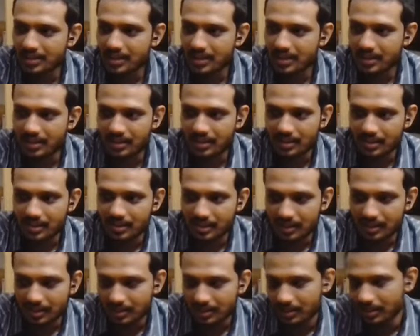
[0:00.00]
ash and
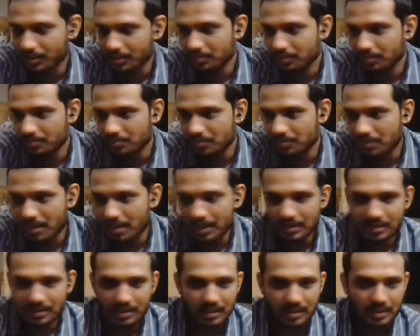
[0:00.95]
you know
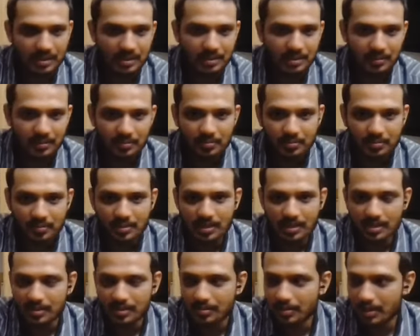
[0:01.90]
other
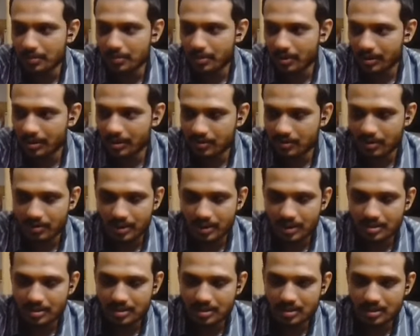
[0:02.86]
byproducts from
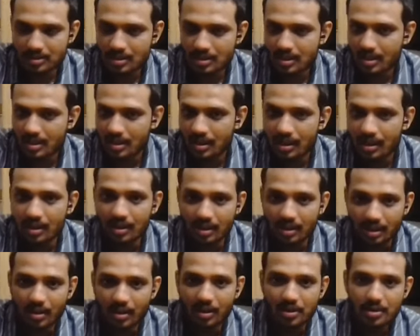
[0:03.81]
industries
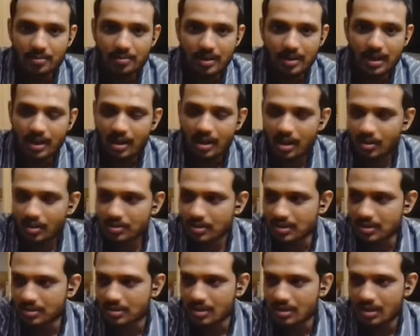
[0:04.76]
onto building
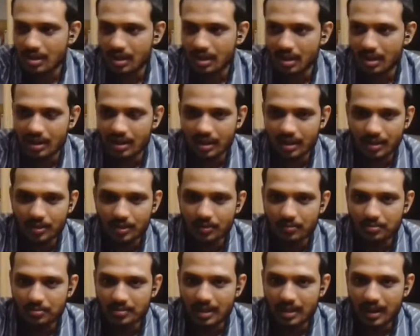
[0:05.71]
houses, you
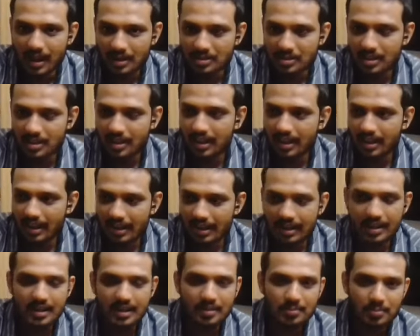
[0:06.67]
know that actually
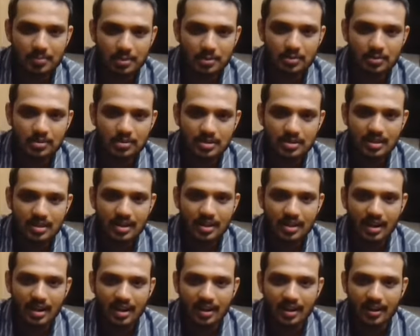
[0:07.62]
greatly improves.
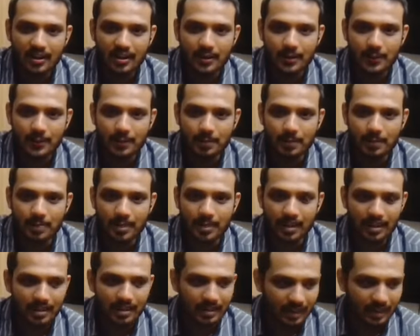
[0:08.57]
Um,
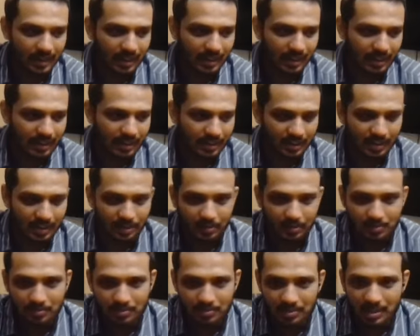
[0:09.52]
uh, eh, you
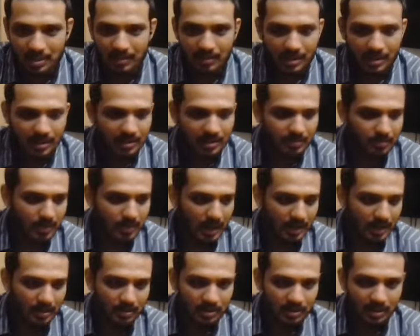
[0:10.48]
know giving
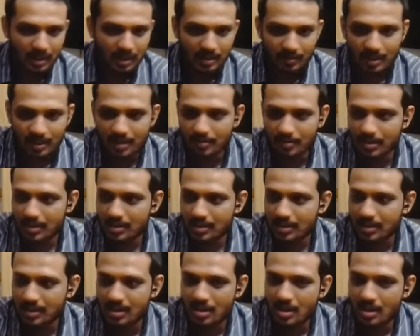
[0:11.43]
back to the environment